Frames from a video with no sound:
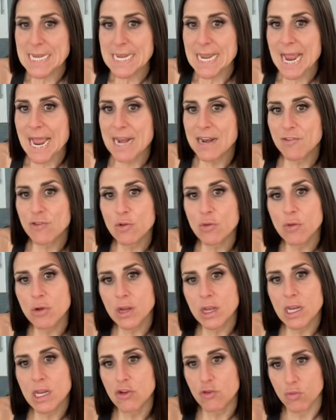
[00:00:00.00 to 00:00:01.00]
And as you look
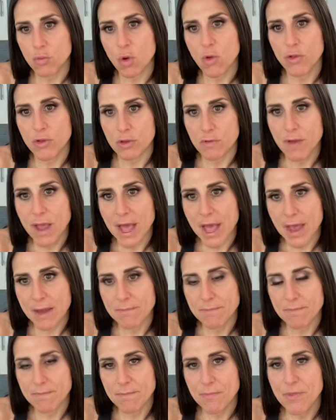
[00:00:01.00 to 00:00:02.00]
at each role that you've had,
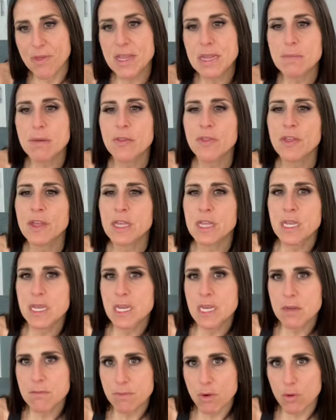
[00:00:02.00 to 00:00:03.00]
think about the key
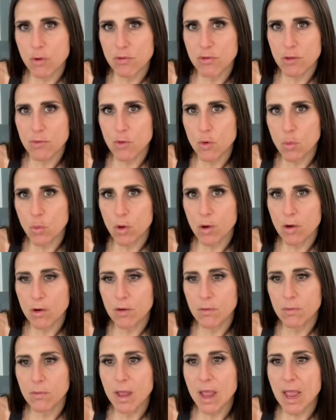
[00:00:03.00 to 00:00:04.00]
components of your work
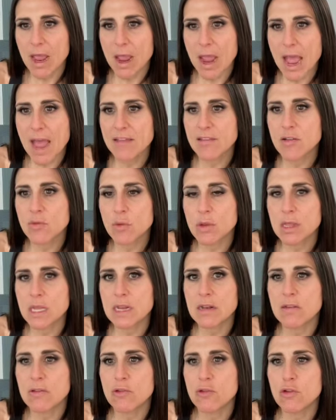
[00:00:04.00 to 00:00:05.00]
as it
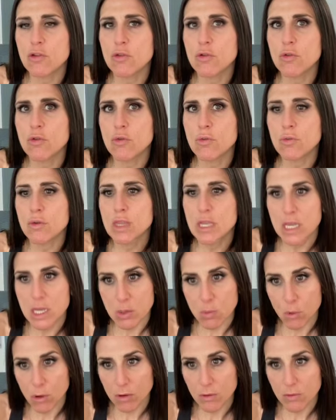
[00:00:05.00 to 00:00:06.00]
relates to
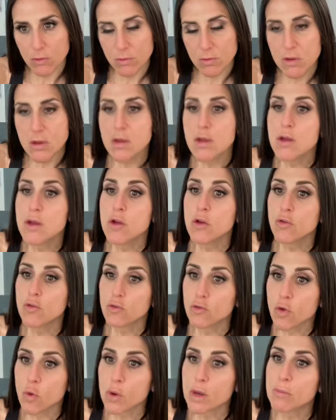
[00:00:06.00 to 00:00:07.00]
keywords.
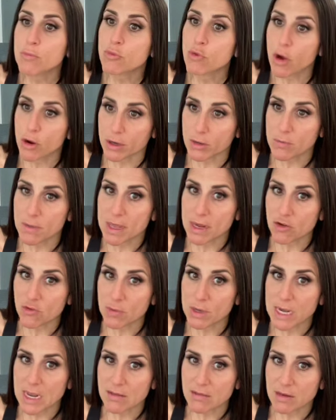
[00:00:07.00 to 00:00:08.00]
So, in product
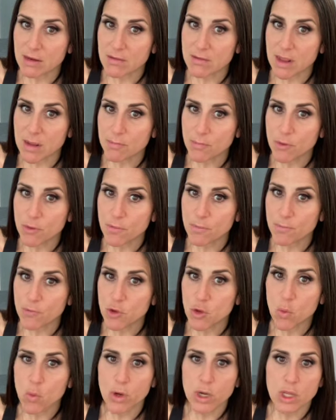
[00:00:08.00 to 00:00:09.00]
management, as an example,
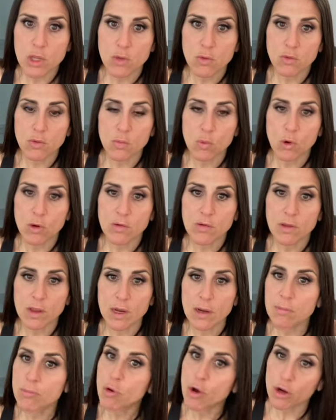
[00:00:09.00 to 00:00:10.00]
you'll want to use words
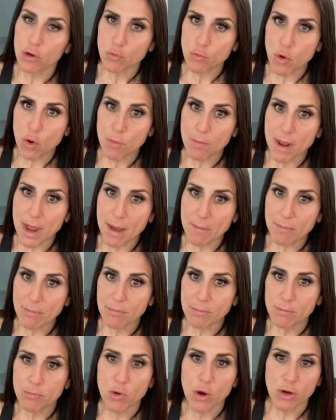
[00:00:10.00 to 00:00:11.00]
like product roadmap,
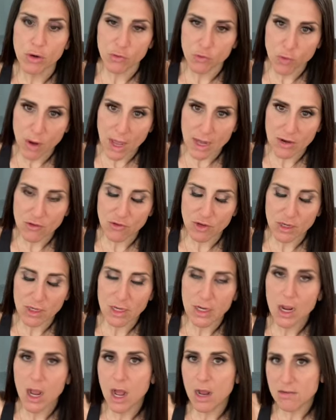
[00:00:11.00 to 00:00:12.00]
product strategy,
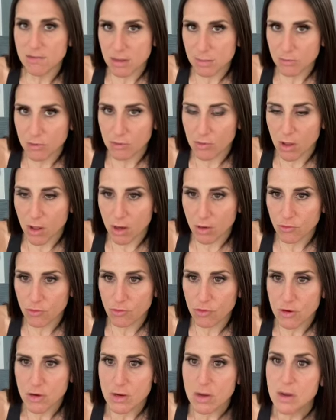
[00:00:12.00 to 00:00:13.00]
concept to launch.
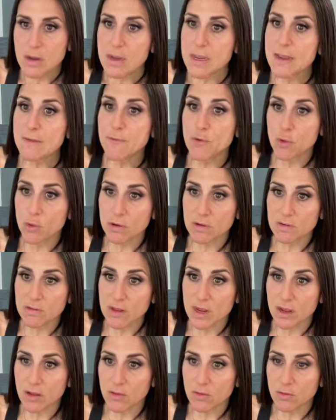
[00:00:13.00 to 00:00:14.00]
If you're in
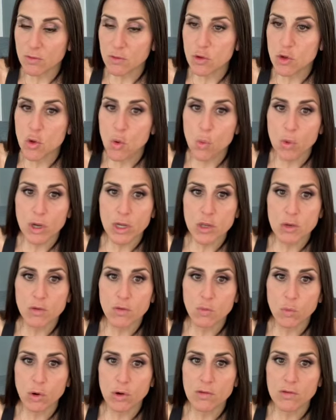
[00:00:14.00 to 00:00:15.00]
sales, you'll want to use
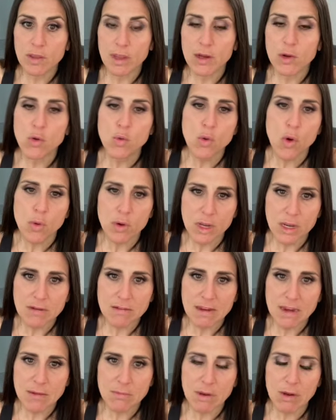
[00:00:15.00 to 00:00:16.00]
words like quota
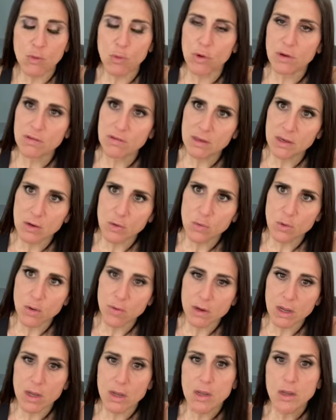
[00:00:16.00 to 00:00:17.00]
attainment or exceeded
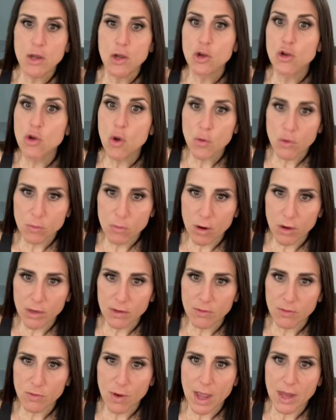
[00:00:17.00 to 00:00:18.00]
quota, go to market
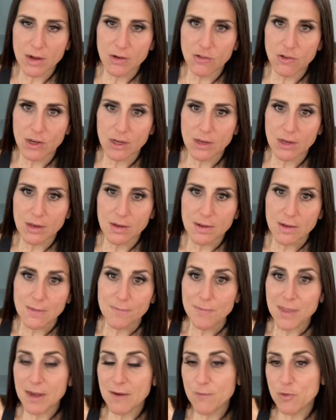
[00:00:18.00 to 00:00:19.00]
strategy.
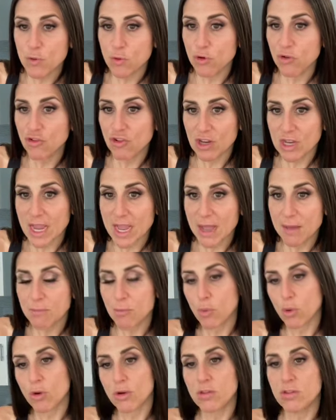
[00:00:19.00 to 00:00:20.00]
And if you're a GM
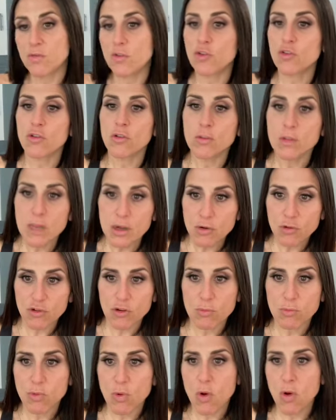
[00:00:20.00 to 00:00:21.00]
or in a divisional
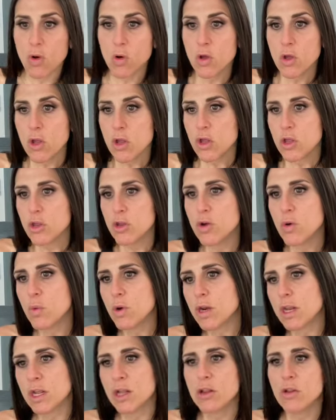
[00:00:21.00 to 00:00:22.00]
leadership role, you'll want
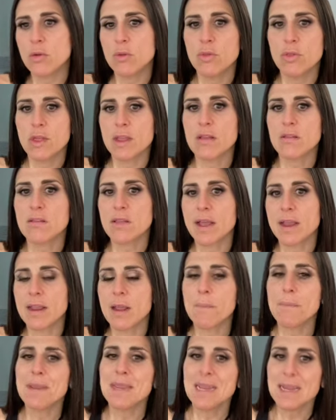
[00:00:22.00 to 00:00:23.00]
to include things
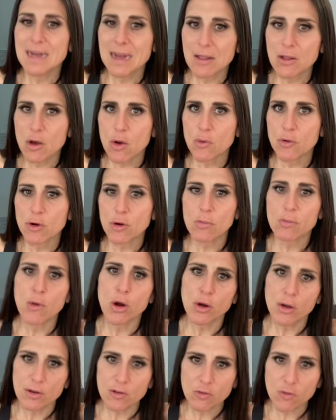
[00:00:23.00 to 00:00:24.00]
like P&L owner,
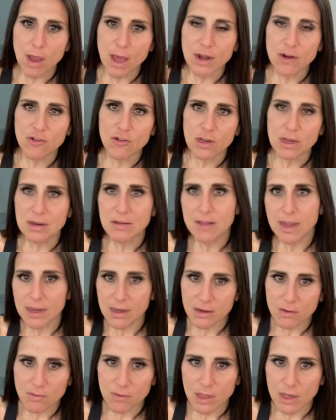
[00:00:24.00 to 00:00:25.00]
market strategy,
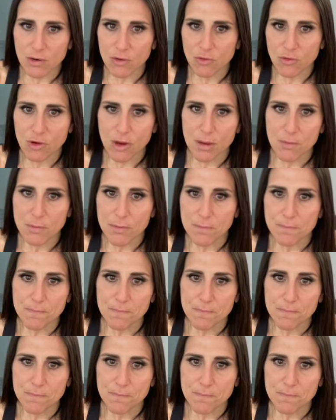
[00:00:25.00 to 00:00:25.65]
executive leadership.